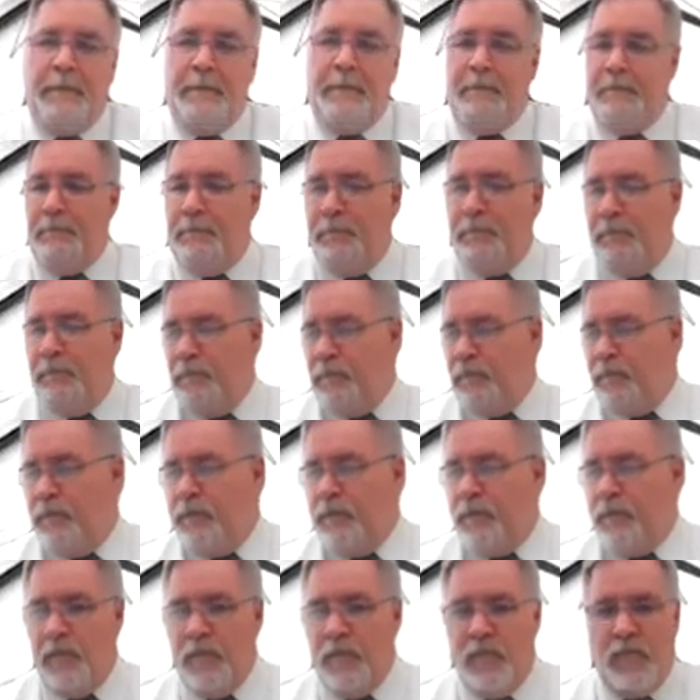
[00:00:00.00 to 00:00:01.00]

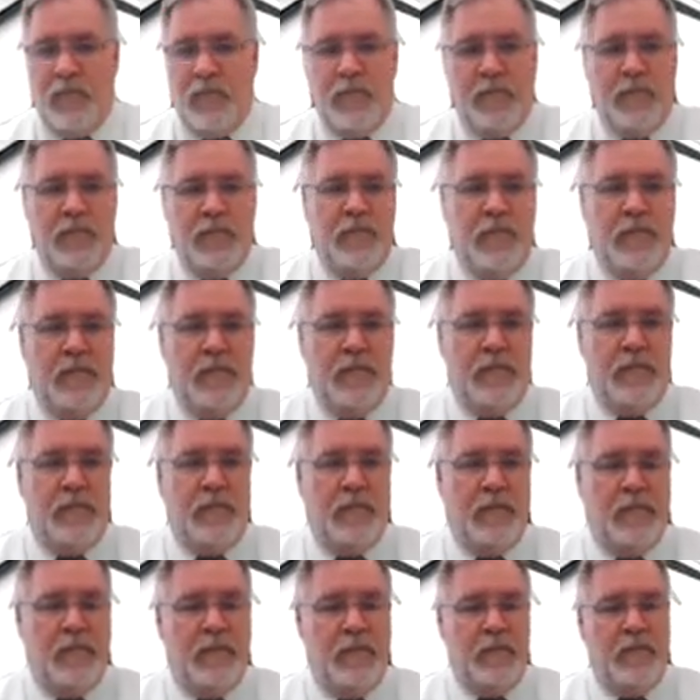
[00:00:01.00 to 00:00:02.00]

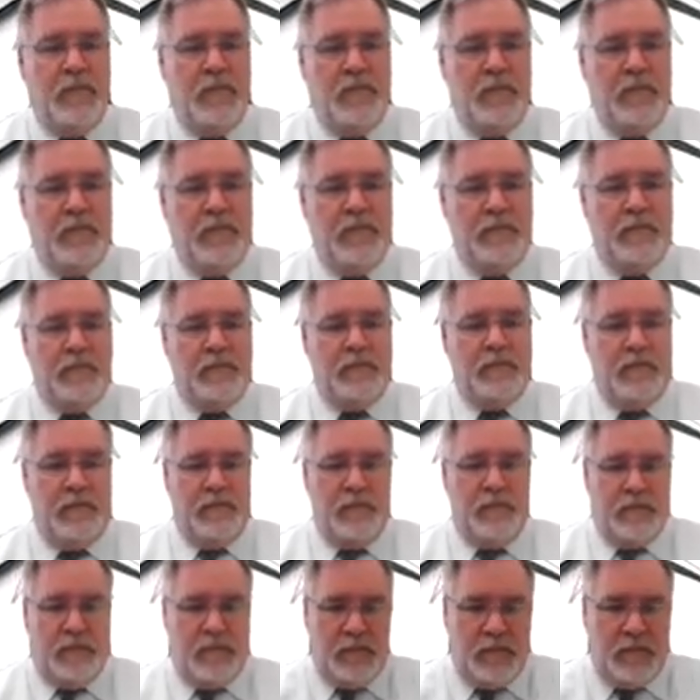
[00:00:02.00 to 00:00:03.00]

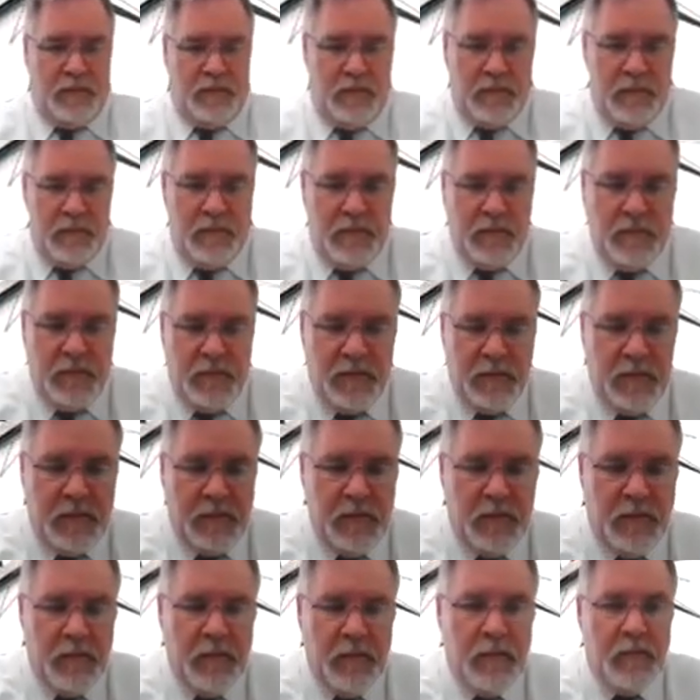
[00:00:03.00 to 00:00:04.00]

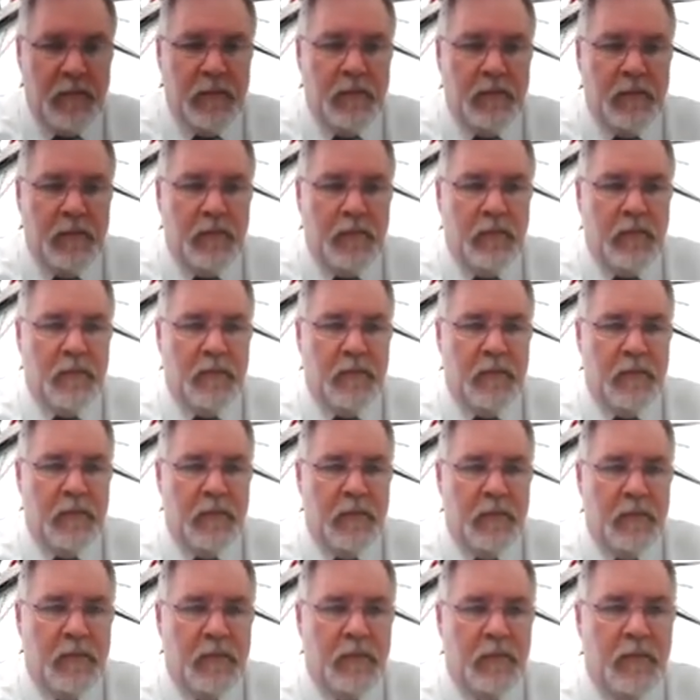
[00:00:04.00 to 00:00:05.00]

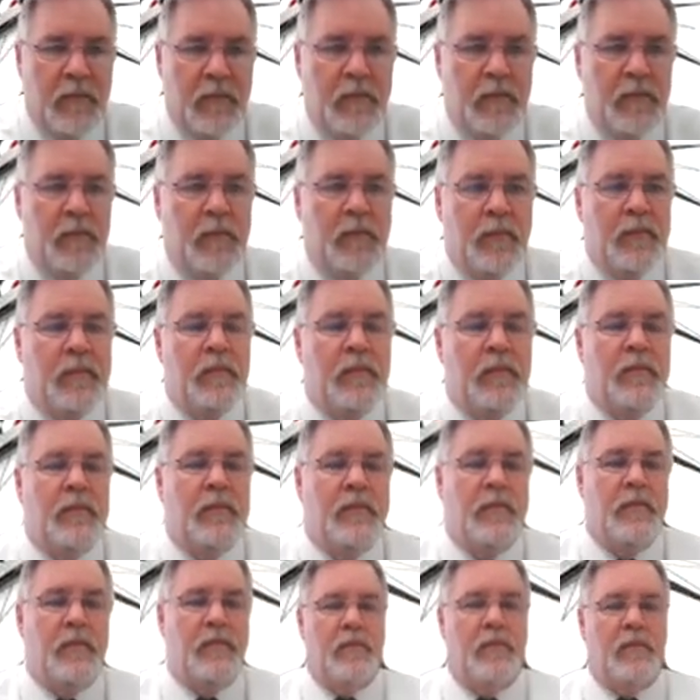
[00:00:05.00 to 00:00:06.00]

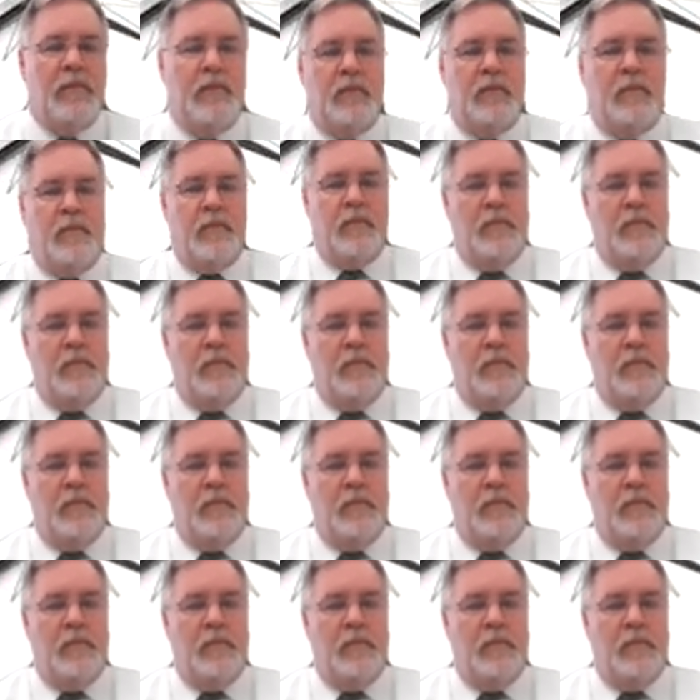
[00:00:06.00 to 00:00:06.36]
(not speaking)